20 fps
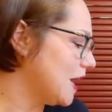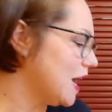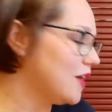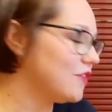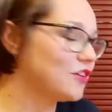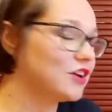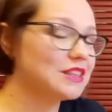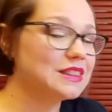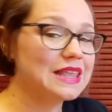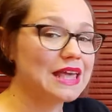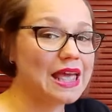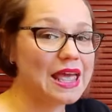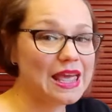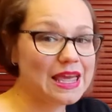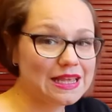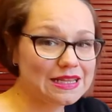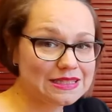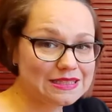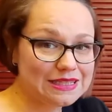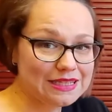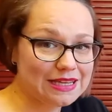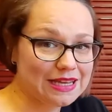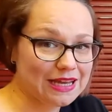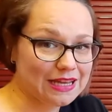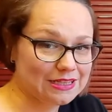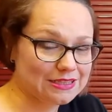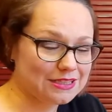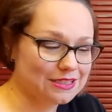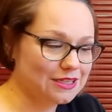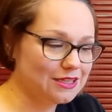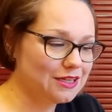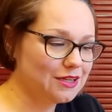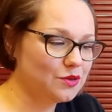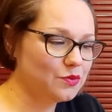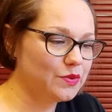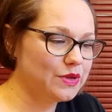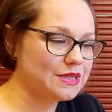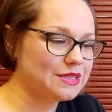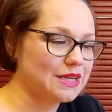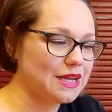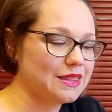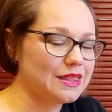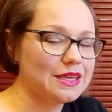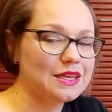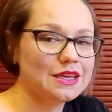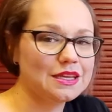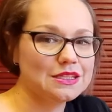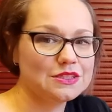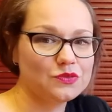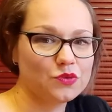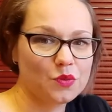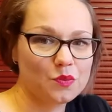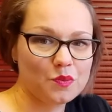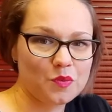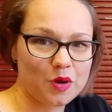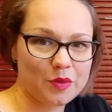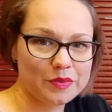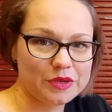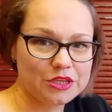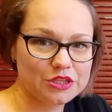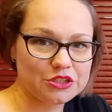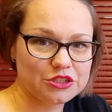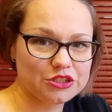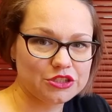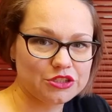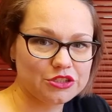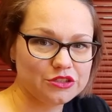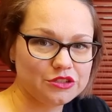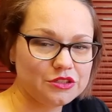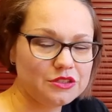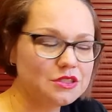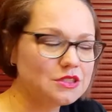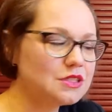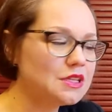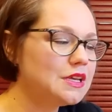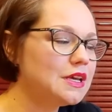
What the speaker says: I've got the indicator, which I think is for mommies to use,